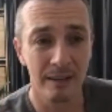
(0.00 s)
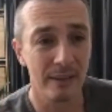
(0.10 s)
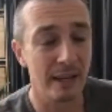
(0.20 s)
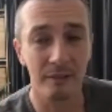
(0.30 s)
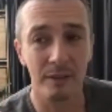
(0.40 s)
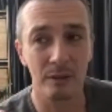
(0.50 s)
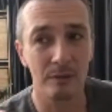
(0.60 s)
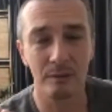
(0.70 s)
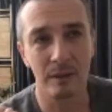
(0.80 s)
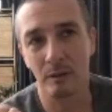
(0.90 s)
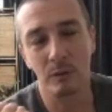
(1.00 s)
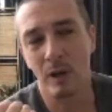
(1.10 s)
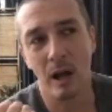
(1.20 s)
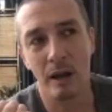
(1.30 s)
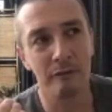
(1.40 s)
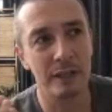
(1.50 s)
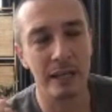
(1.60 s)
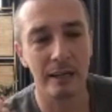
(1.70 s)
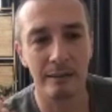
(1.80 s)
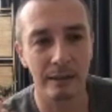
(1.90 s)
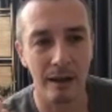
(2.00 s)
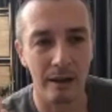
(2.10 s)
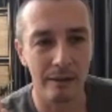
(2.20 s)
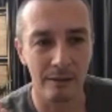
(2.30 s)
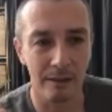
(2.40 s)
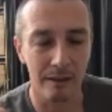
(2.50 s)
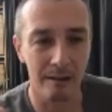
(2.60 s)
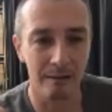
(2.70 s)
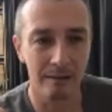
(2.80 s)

that you can't feel anything either there.